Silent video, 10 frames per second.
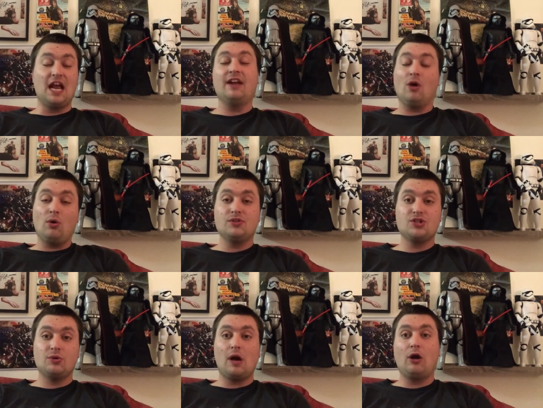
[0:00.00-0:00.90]
and
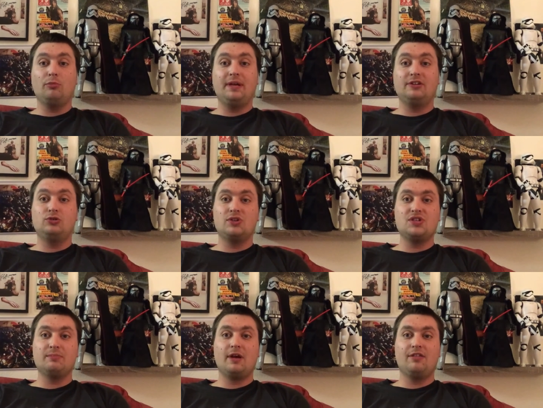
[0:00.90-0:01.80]
also I'll be
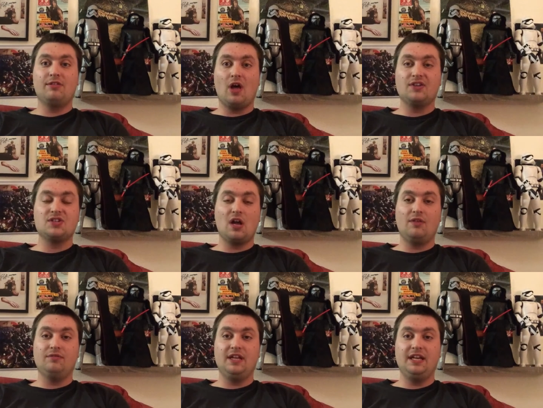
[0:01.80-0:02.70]
addressing my thoughts
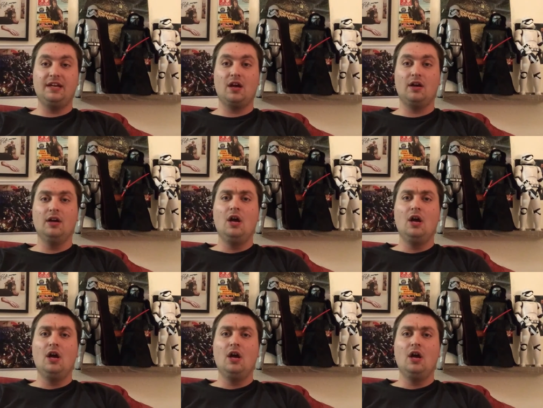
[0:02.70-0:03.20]
on the uh,